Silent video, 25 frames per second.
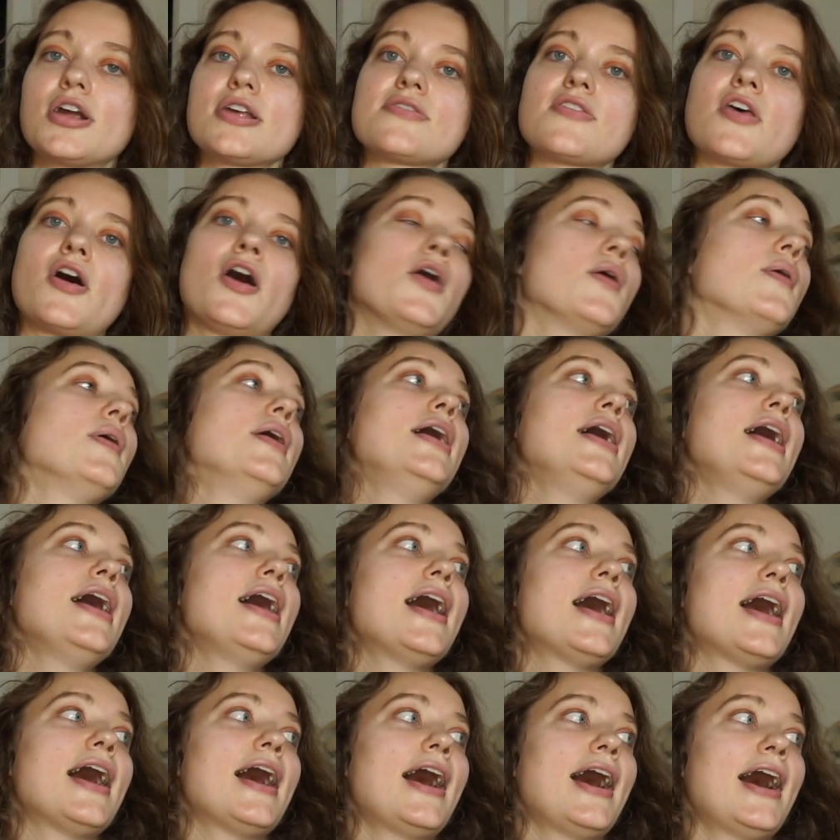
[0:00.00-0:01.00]
So
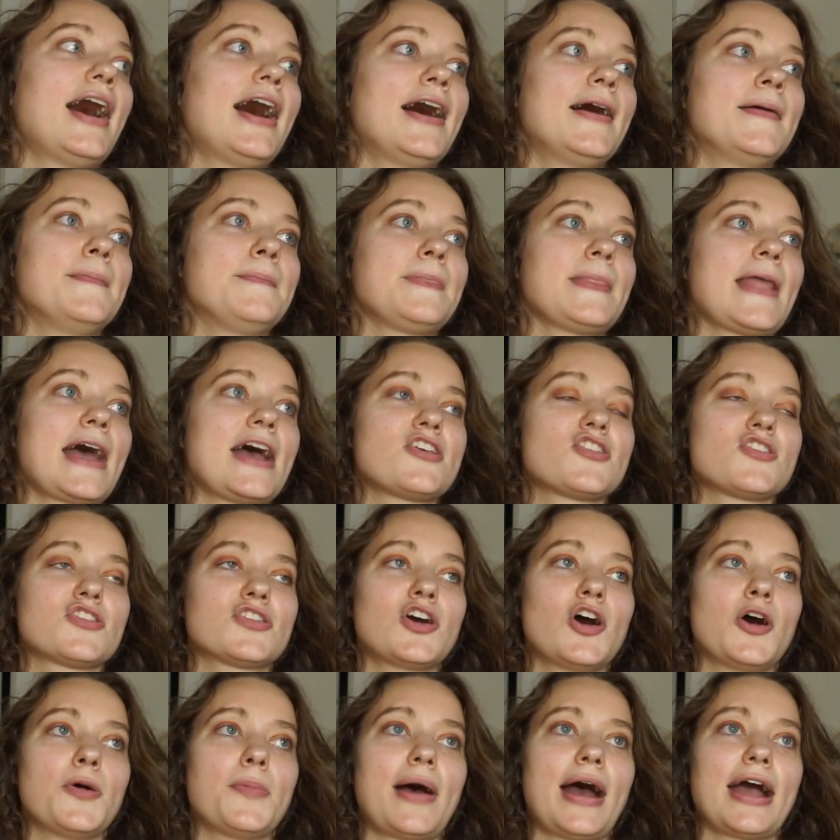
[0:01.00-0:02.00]
I should
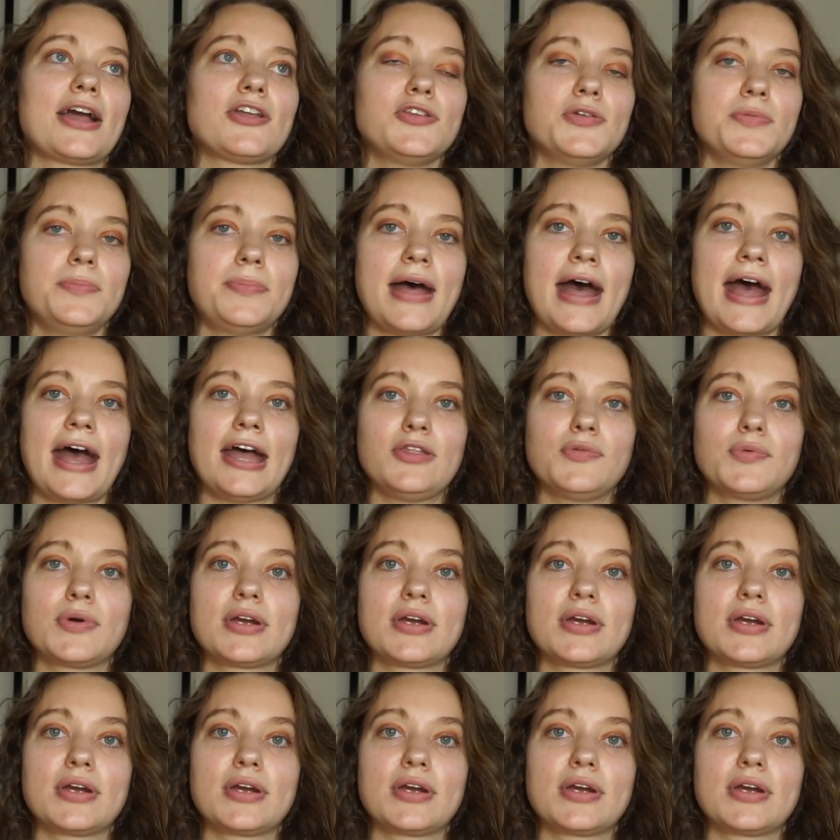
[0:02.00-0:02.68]
go back to bed